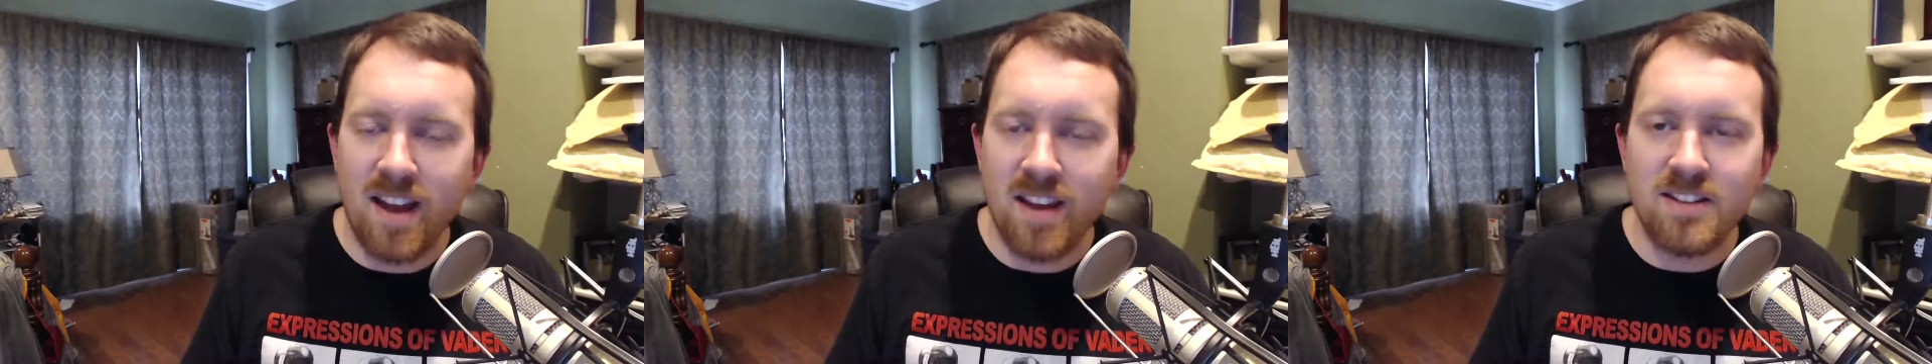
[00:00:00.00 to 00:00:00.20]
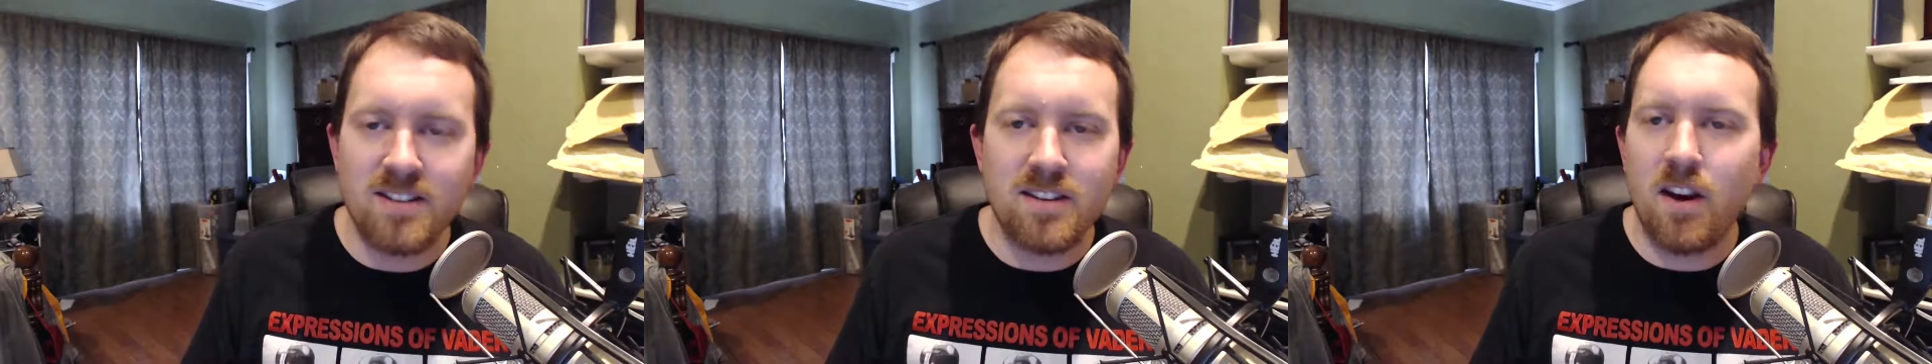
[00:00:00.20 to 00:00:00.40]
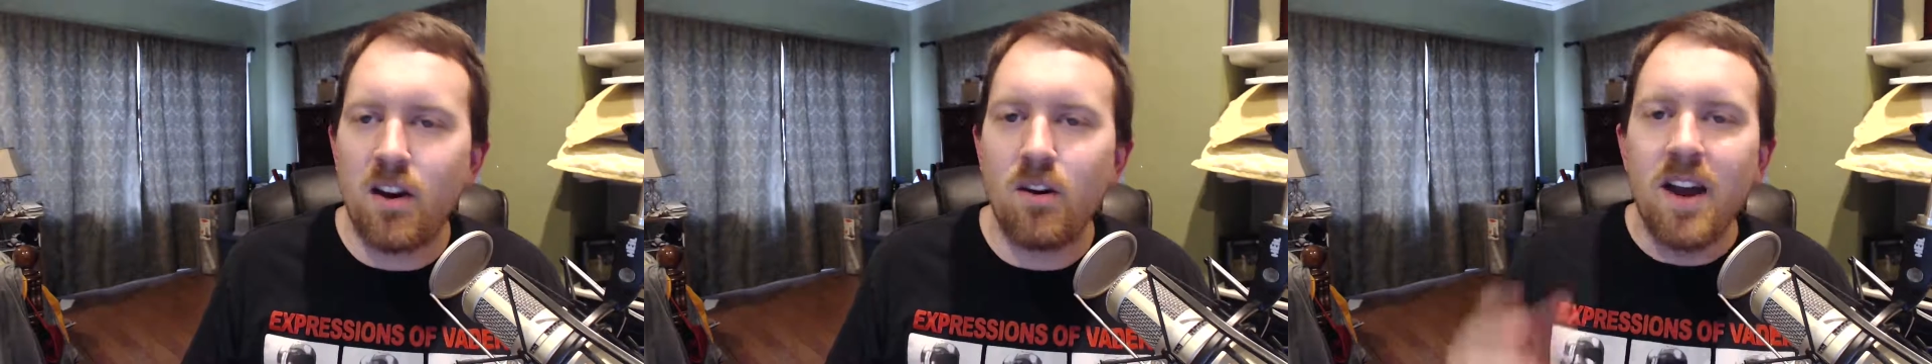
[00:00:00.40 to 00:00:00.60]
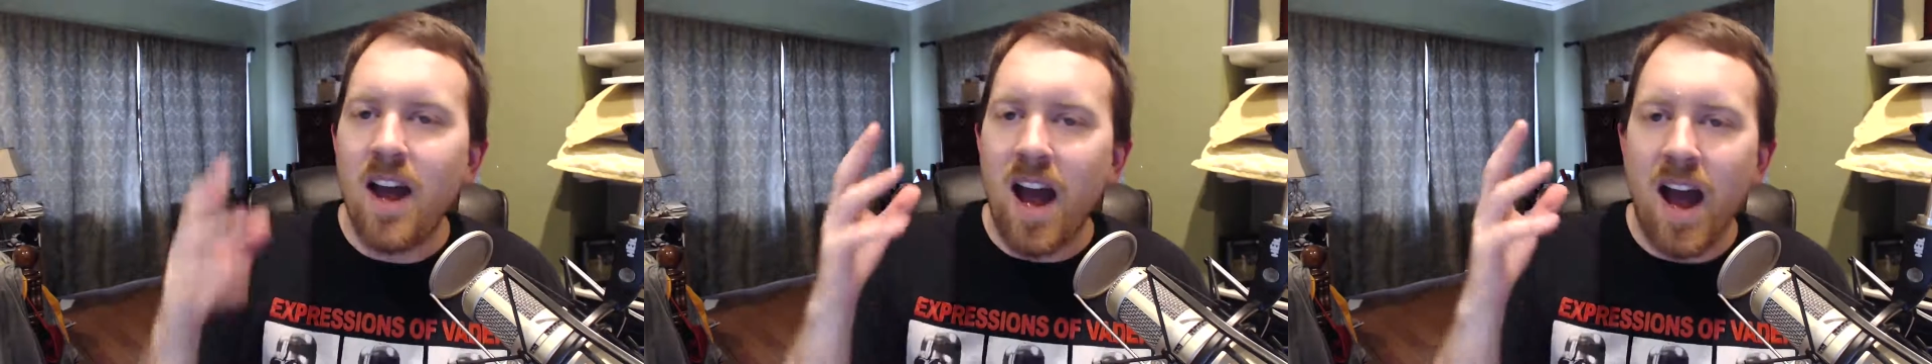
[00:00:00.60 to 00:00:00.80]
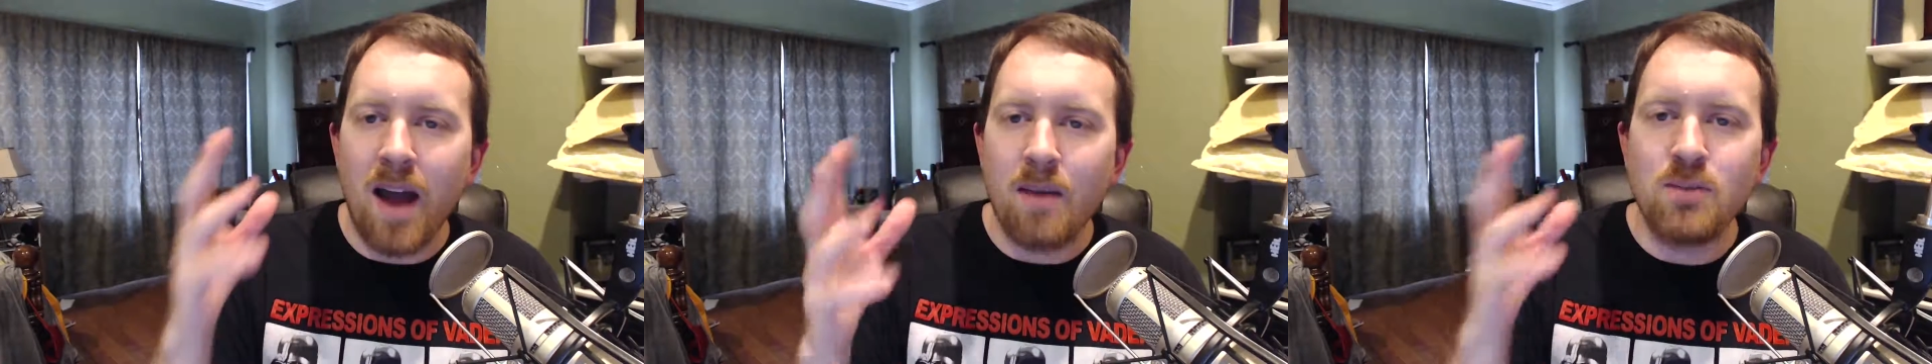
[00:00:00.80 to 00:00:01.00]
And so
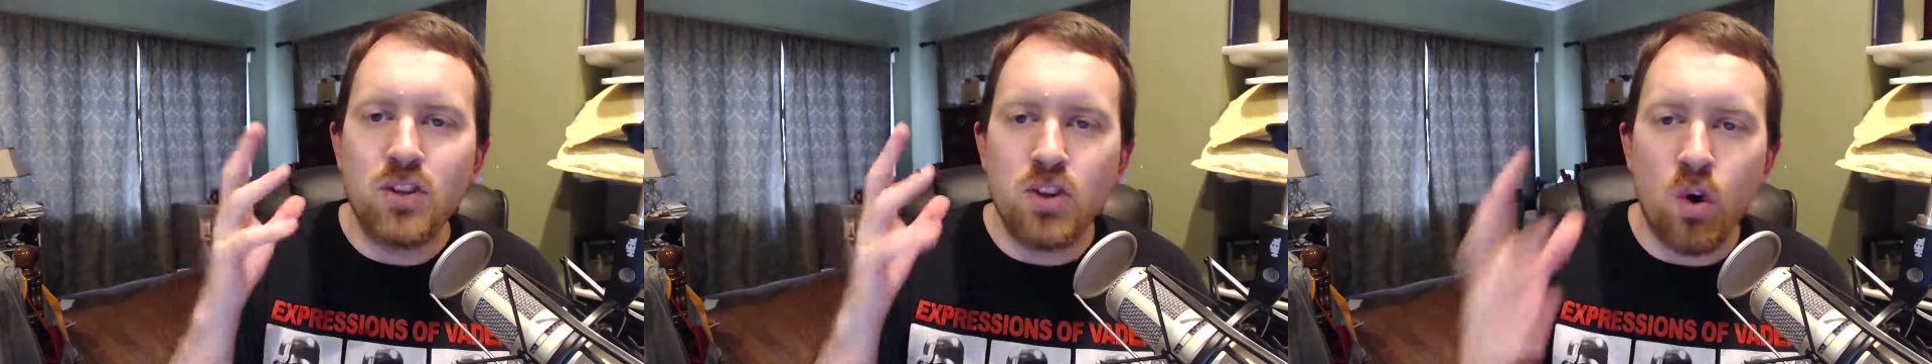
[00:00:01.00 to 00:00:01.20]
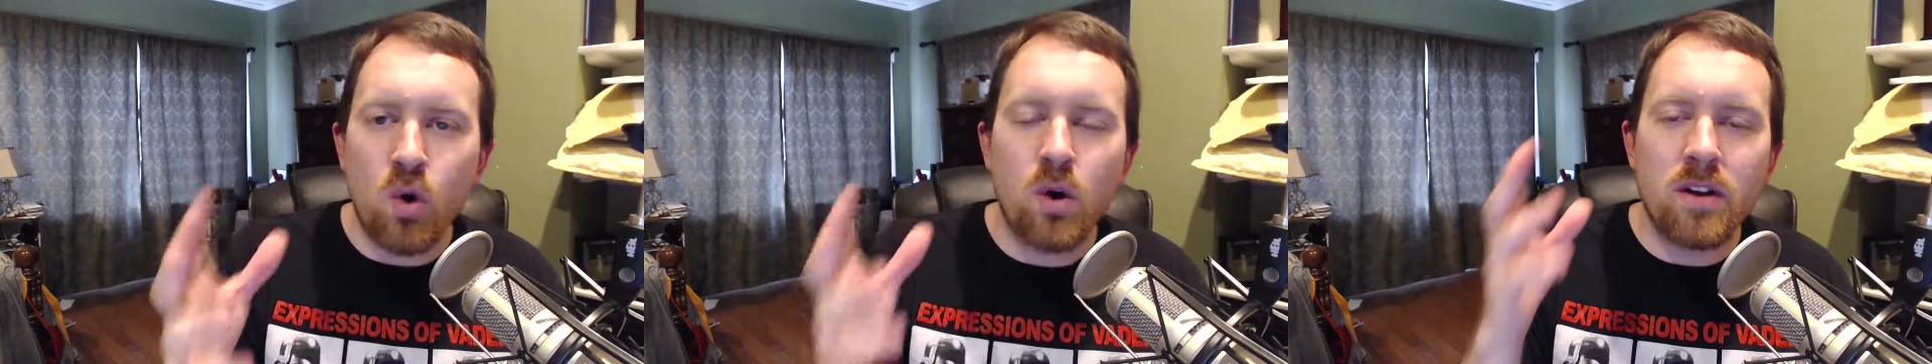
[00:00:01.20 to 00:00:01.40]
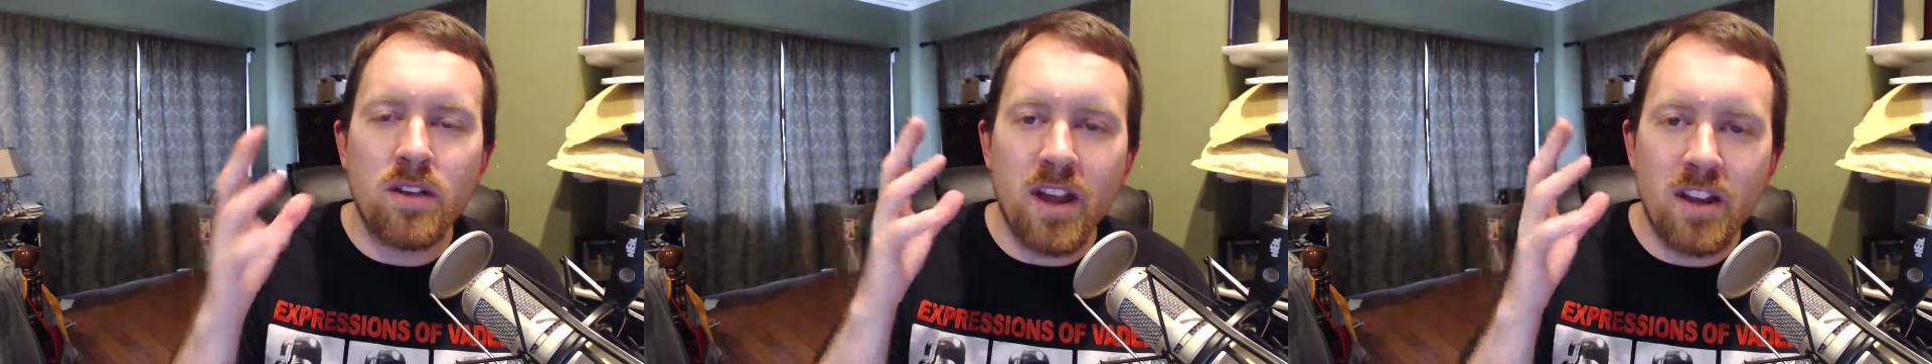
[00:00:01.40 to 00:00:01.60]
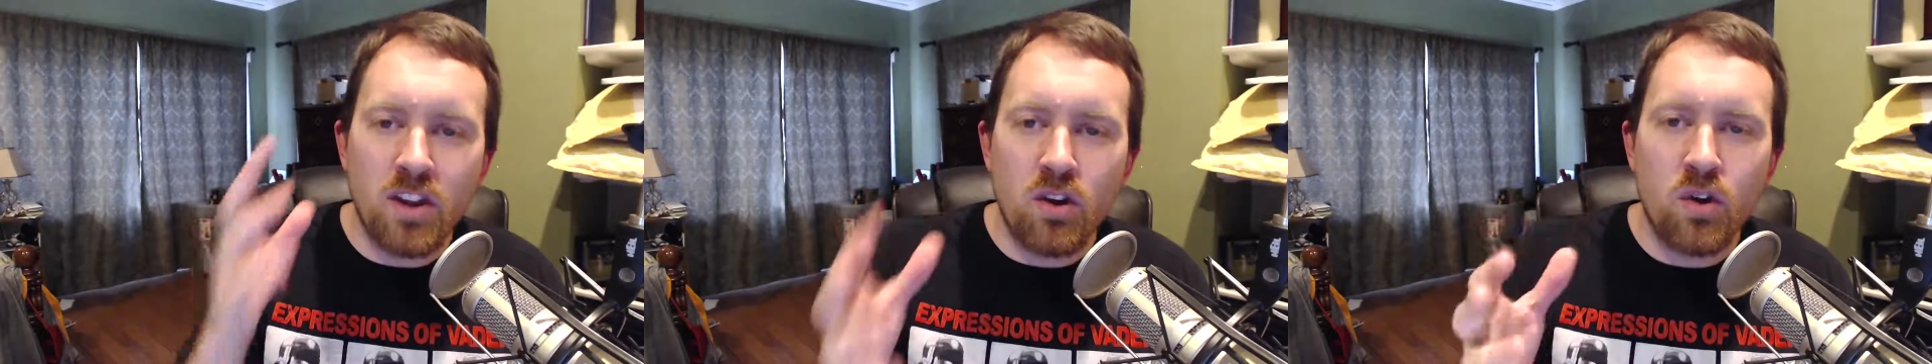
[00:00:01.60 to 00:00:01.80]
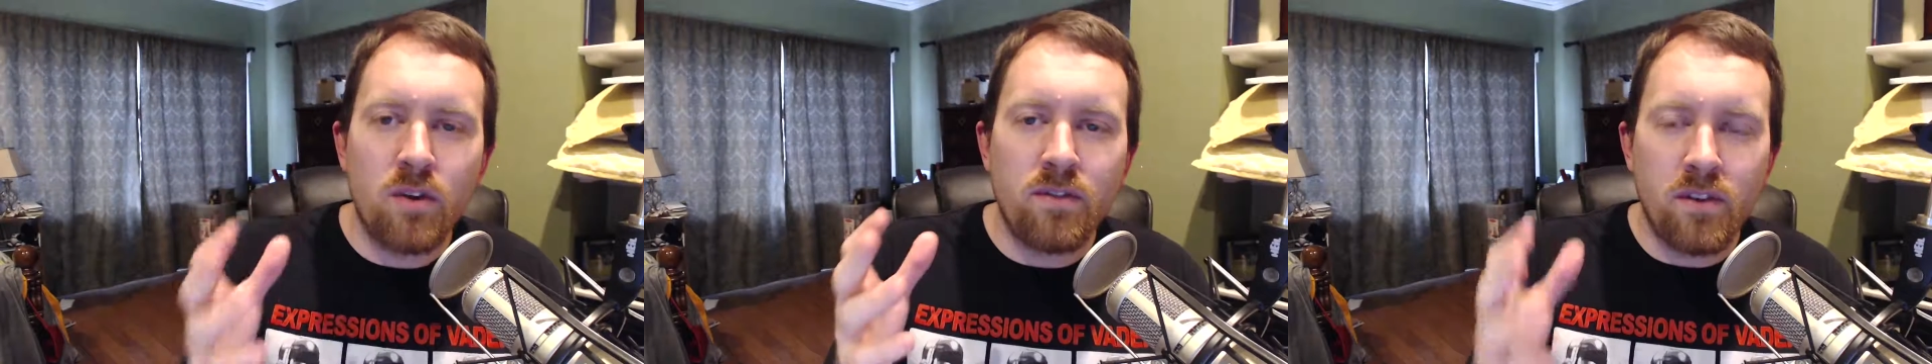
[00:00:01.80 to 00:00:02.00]
I'm sure that
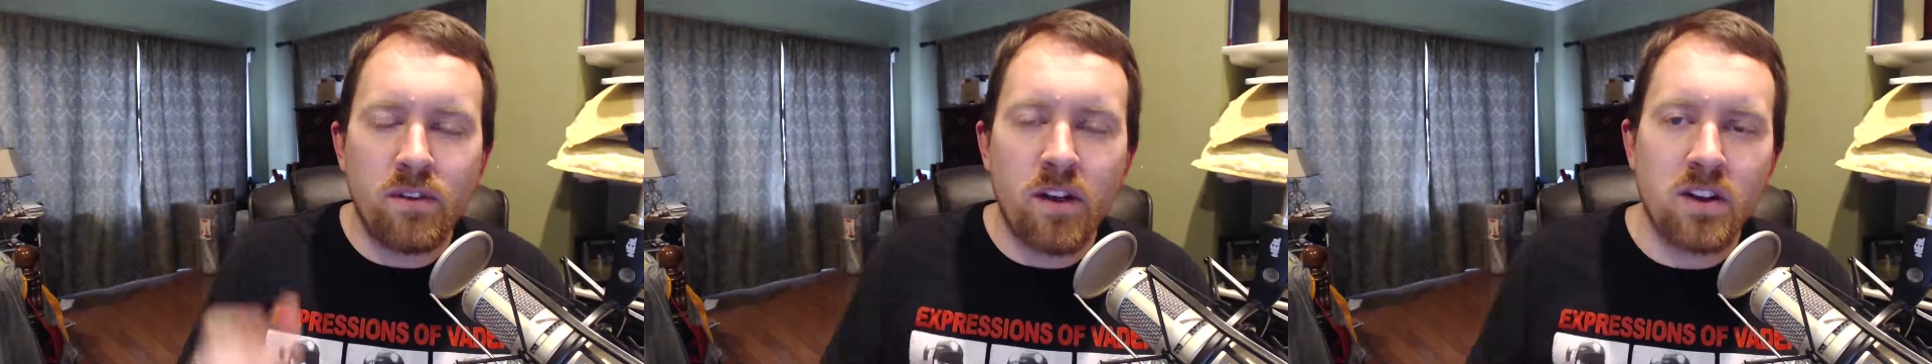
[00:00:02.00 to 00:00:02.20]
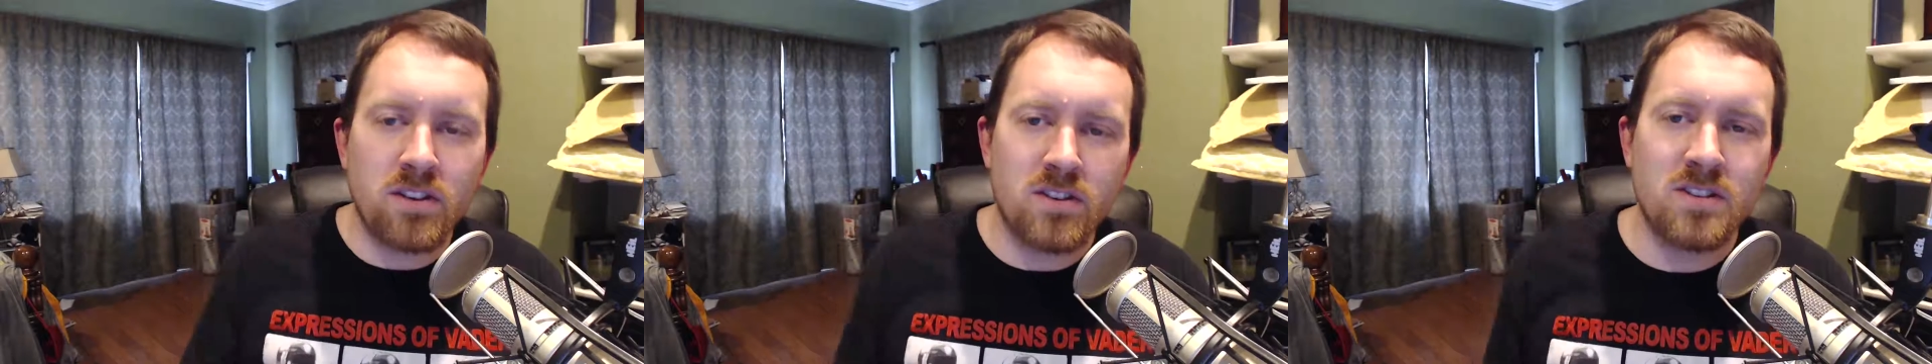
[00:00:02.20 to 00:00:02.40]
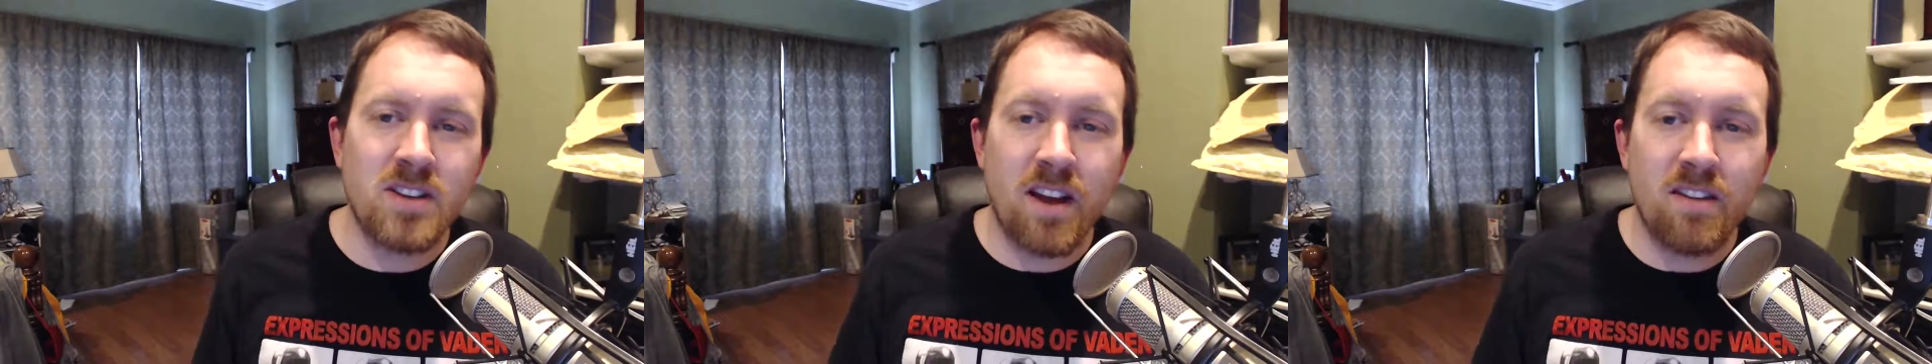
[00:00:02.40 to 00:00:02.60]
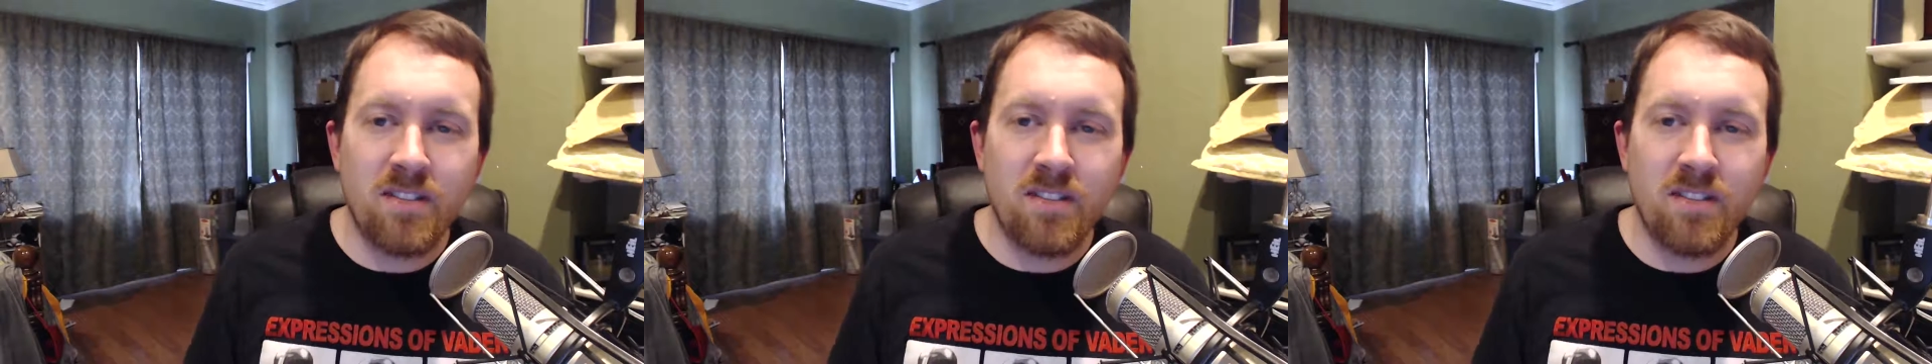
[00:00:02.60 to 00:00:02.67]
you, if you lost your sight,